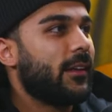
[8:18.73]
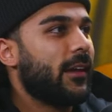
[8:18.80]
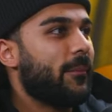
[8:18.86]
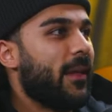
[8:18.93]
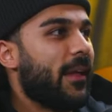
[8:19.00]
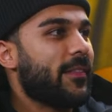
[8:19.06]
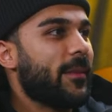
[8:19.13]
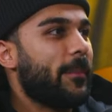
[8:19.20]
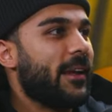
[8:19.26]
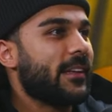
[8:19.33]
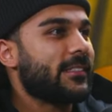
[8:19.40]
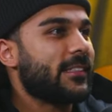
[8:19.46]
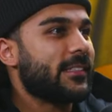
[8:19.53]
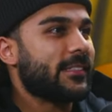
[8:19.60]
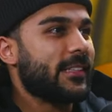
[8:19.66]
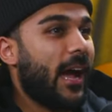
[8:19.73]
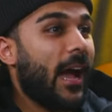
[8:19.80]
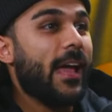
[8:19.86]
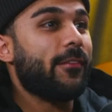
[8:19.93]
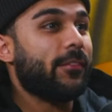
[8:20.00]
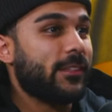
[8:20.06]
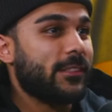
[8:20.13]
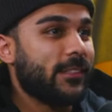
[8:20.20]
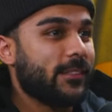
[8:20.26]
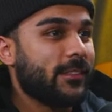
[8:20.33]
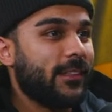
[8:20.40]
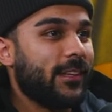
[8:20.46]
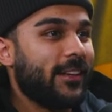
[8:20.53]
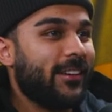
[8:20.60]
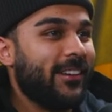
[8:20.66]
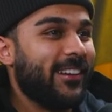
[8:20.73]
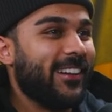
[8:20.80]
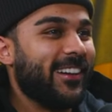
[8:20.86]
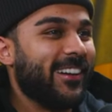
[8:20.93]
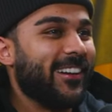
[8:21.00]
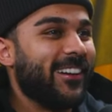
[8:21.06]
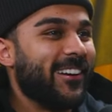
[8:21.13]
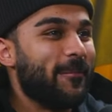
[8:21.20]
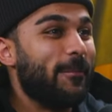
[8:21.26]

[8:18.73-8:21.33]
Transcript: I'm not the best at. I have an assistant now, you know,